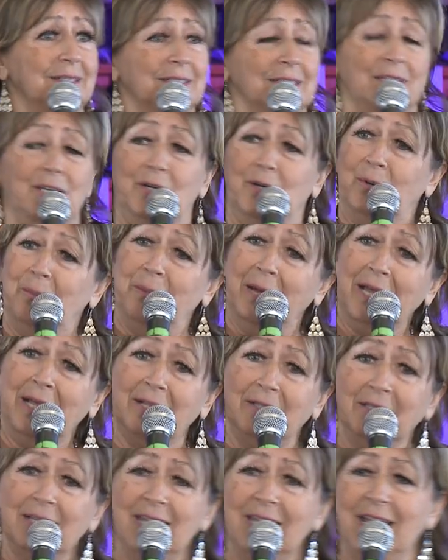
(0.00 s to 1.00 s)
you know,
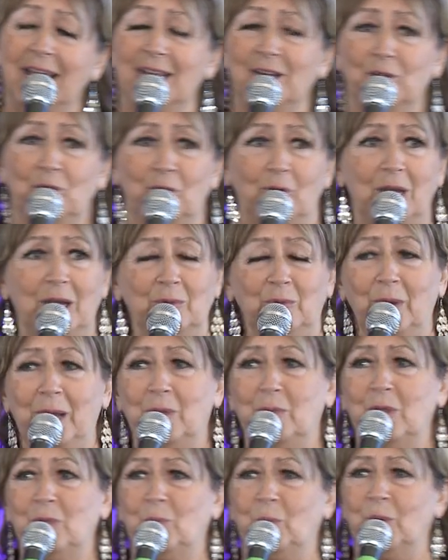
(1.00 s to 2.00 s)
Michael, he had a great way
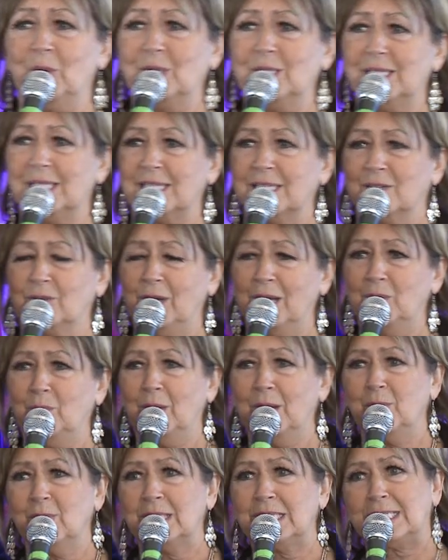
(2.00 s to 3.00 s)
with words, great
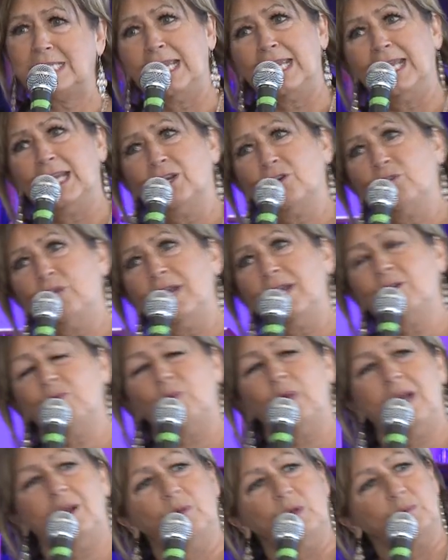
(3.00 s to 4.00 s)
way with singing, great
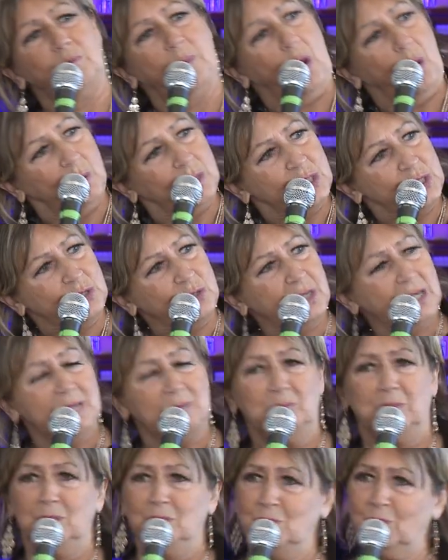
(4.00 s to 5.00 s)
way with poetry
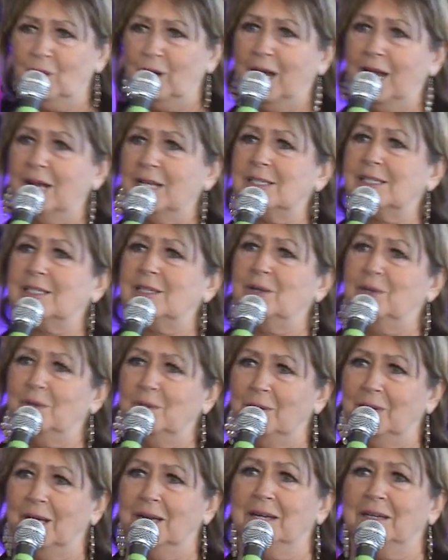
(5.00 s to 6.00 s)
and bluegrass,
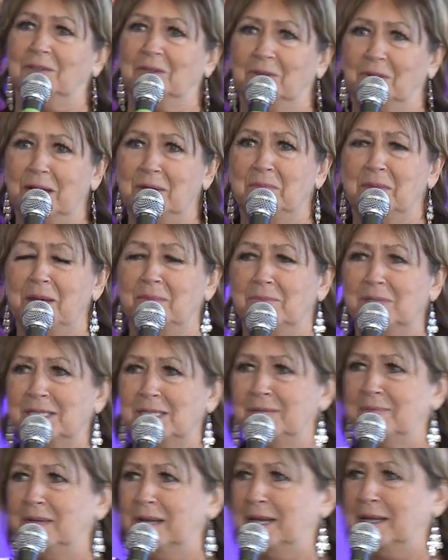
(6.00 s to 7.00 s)
so great memories
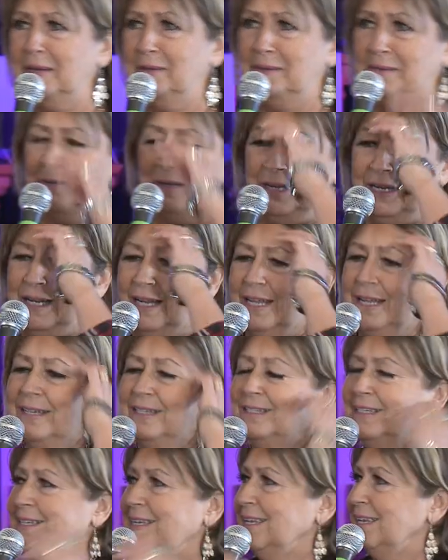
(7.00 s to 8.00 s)
of Michael O'Reilly.
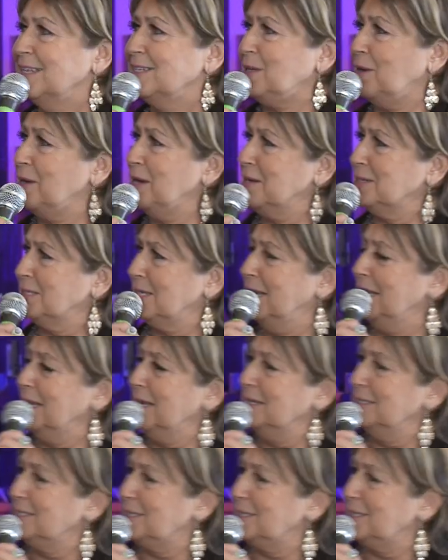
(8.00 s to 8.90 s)
So here's a little